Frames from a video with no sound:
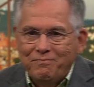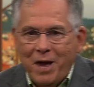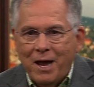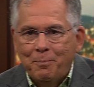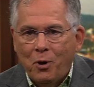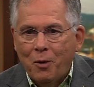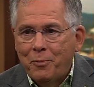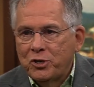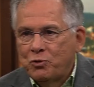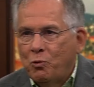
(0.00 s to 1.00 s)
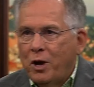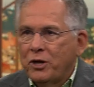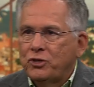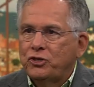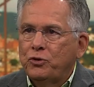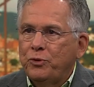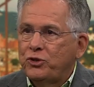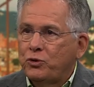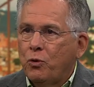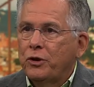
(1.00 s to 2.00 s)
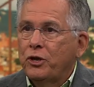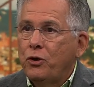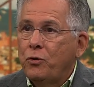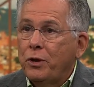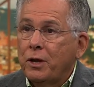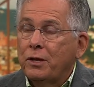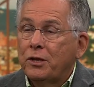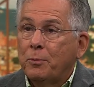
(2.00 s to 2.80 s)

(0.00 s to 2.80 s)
main purpose was to restore the Union,